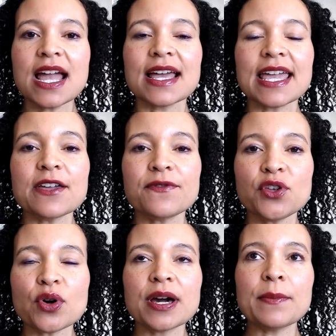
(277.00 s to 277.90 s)
If you
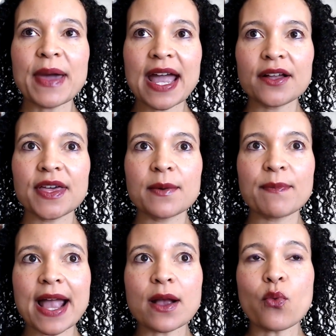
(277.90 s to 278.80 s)
compare them
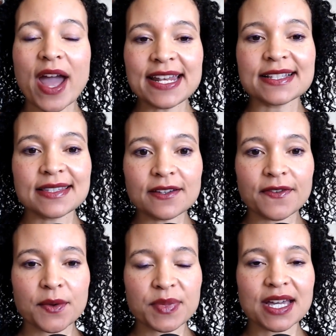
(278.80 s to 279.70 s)
by weight, it's
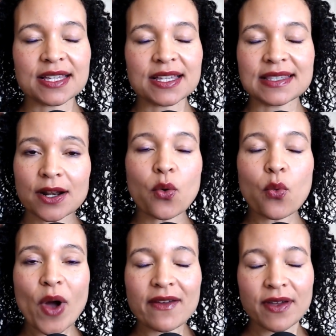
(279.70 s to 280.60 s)
different because they don't
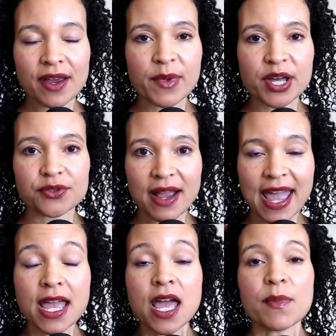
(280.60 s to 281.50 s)
weigh very much, right?
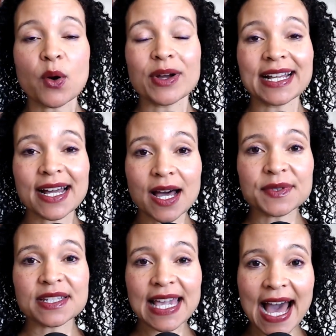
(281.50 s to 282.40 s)
But when it comes
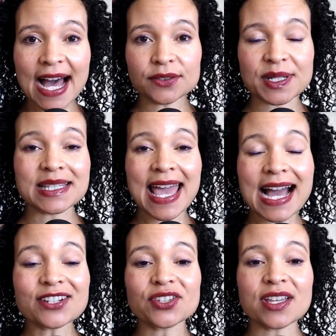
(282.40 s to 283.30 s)
to calories, they
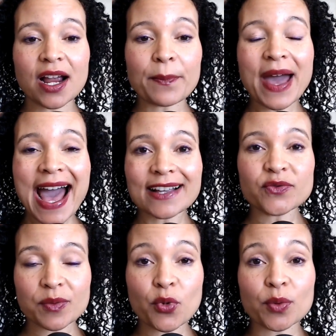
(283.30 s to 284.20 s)
actually are packed with
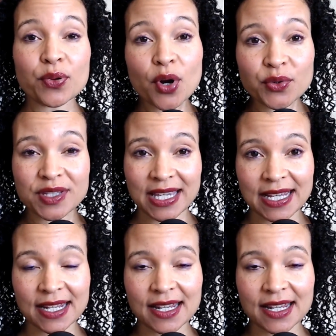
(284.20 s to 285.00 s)
more protein.